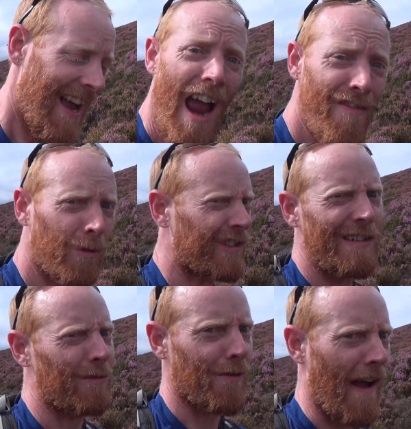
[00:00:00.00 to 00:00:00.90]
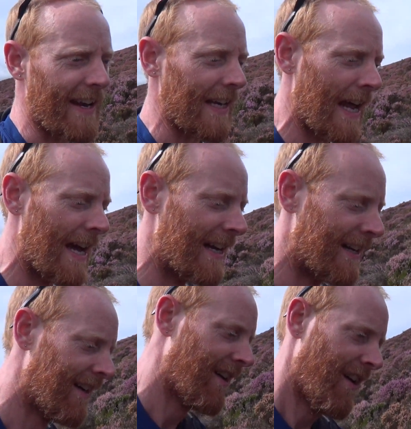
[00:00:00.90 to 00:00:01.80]
everyone seems to have had it.
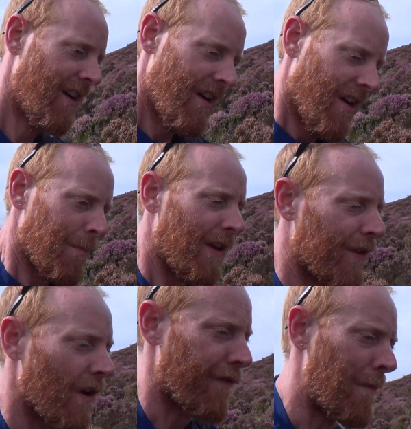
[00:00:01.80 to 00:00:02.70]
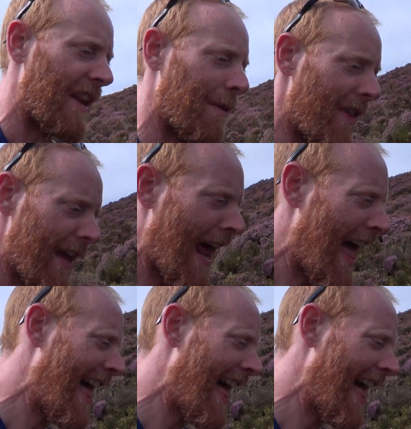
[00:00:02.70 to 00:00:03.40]
But if you're not familiar with it,